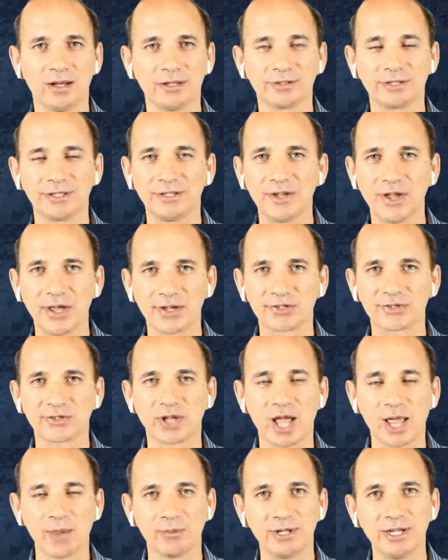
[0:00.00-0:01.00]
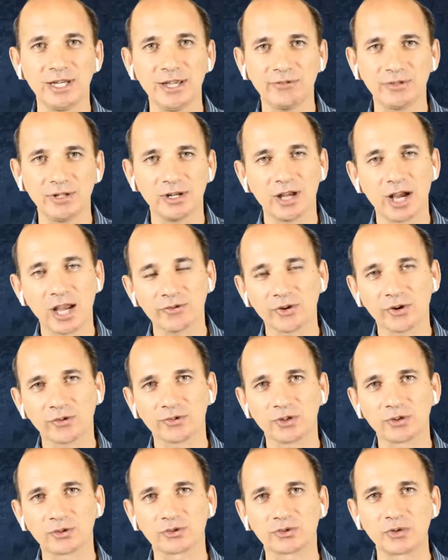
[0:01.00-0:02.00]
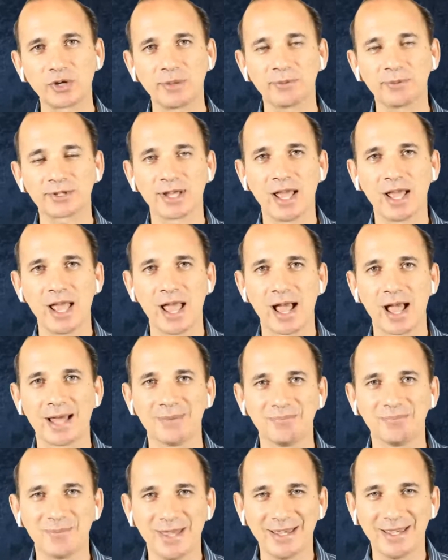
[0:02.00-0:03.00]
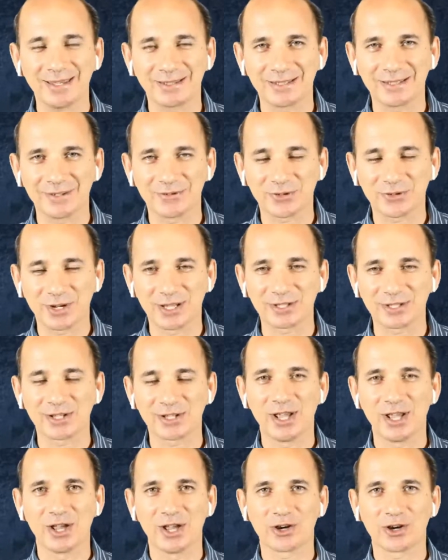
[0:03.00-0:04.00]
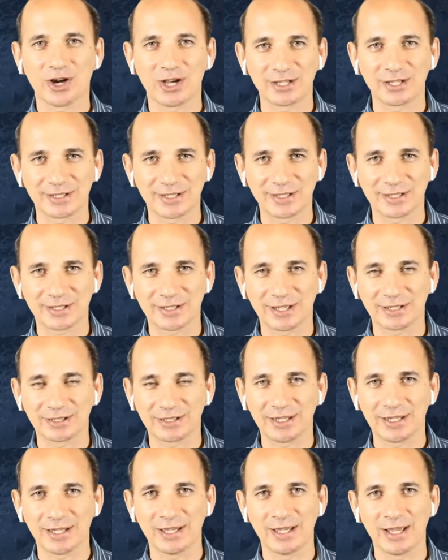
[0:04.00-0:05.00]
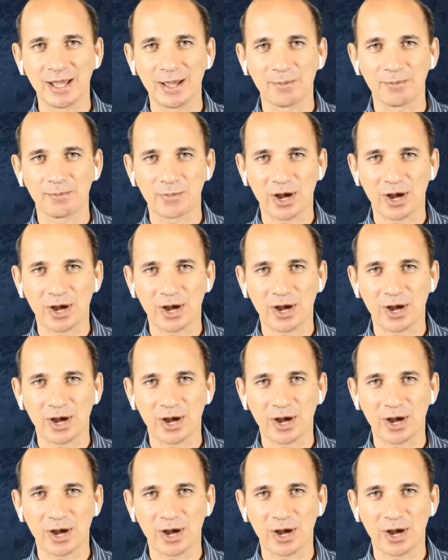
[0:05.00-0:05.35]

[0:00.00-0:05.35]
Until next time, live the life of your dreams and make a difference consistently,